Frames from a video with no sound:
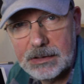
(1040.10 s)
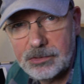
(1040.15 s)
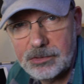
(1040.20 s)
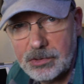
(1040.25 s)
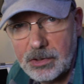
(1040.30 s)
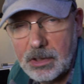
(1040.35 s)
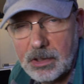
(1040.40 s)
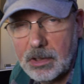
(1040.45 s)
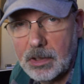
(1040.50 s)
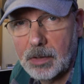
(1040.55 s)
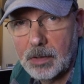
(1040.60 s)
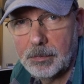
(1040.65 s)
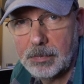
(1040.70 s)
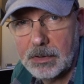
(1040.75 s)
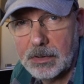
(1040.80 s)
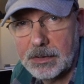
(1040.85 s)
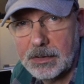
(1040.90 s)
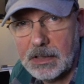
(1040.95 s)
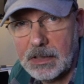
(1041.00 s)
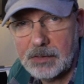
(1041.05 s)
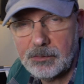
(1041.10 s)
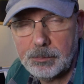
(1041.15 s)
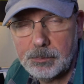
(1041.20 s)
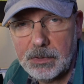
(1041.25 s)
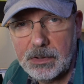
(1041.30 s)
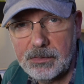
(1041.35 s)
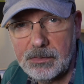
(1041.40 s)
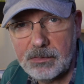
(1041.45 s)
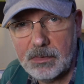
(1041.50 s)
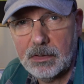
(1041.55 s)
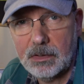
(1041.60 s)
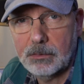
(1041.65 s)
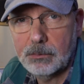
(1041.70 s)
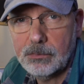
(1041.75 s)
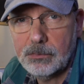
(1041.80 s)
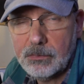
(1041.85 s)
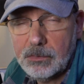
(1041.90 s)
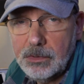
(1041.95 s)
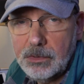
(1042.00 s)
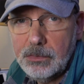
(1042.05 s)
sharp, and that's because I
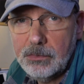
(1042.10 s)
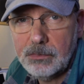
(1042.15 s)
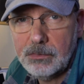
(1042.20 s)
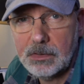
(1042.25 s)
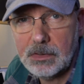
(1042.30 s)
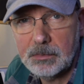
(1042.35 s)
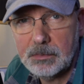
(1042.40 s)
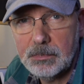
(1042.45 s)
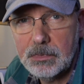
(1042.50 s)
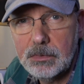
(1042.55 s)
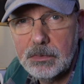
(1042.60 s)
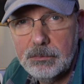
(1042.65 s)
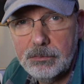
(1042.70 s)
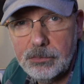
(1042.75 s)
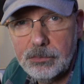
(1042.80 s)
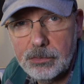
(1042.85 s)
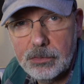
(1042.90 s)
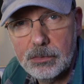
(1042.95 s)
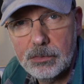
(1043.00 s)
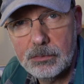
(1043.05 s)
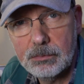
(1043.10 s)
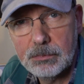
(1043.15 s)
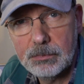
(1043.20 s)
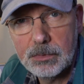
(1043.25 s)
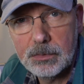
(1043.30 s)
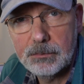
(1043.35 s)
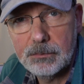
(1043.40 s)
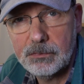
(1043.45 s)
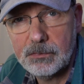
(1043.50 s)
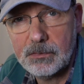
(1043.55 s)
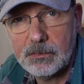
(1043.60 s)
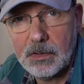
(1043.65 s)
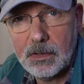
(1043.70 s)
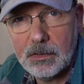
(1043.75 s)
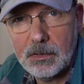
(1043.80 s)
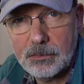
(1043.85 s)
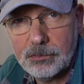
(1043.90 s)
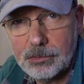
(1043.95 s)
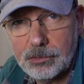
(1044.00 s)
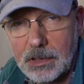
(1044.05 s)
was using the Move Shoot Move
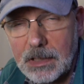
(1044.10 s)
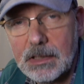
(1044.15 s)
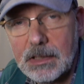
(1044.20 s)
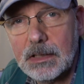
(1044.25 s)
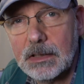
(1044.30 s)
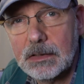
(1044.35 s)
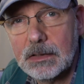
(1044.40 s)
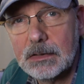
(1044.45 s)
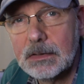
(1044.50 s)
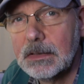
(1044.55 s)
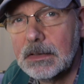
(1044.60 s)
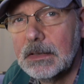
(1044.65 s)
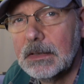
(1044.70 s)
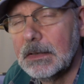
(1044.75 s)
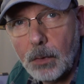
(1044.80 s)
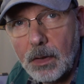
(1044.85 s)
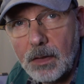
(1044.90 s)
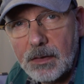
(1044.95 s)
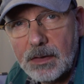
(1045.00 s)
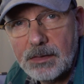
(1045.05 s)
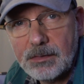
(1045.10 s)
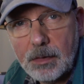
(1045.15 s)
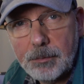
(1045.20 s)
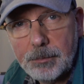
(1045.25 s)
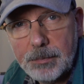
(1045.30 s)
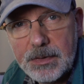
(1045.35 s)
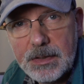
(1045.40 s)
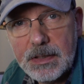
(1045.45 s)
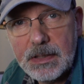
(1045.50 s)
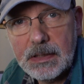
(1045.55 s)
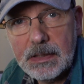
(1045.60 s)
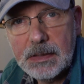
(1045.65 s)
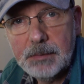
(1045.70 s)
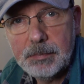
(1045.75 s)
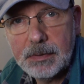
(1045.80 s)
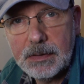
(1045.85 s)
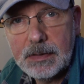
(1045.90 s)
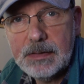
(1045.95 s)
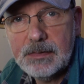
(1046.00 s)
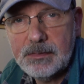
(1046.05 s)
Star Tracker. One of the things I'm particularly
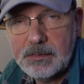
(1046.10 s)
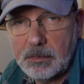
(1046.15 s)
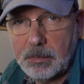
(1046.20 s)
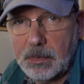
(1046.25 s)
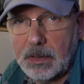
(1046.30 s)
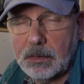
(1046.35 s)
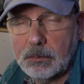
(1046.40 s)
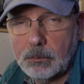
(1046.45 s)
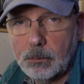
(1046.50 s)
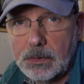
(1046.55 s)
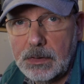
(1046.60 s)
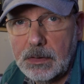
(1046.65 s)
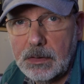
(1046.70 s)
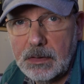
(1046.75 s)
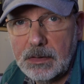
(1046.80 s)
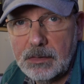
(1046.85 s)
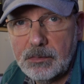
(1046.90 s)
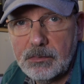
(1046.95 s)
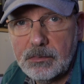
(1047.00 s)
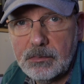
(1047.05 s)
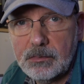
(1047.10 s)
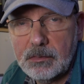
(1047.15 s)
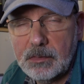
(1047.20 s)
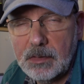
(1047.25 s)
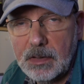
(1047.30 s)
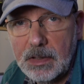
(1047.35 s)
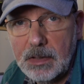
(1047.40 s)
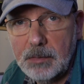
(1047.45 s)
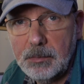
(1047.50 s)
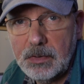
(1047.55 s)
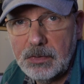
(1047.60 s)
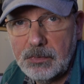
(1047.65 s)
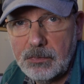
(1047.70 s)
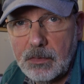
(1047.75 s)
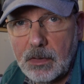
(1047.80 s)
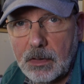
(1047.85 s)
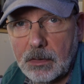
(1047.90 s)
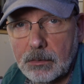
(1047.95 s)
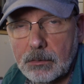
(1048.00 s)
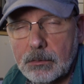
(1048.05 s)
pleased about with this image
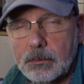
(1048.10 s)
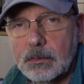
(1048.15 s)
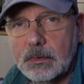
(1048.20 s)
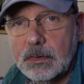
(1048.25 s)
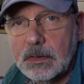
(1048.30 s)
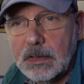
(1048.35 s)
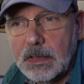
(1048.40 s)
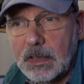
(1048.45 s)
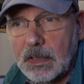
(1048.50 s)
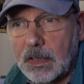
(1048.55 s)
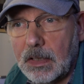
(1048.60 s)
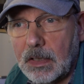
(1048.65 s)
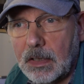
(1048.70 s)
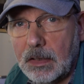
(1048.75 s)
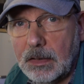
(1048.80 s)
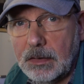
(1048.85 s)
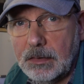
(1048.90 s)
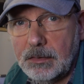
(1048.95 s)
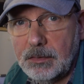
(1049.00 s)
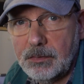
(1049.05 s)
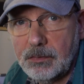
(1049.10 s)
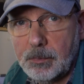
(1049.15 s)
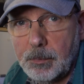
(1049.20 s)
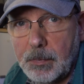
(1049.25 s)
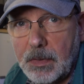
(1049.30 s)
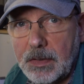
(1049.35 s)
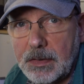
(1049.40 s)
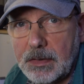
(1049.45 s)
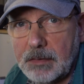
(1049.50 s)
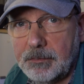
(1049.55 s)
though, despite the